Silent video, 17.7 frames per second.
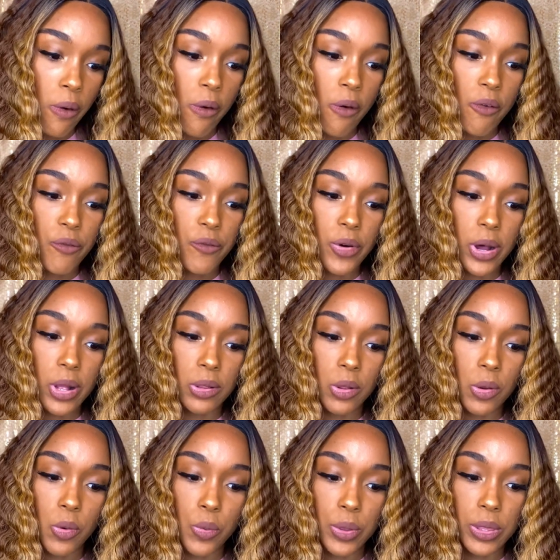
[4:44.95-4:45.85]
Follow
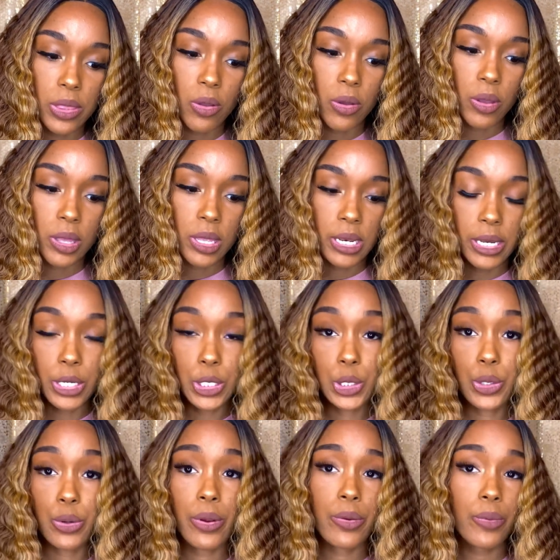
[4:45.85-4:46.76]
with the conditioner
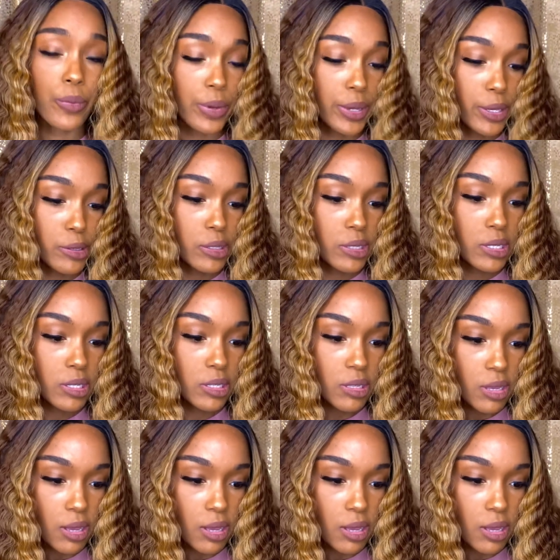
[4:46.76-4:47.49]
and rinse.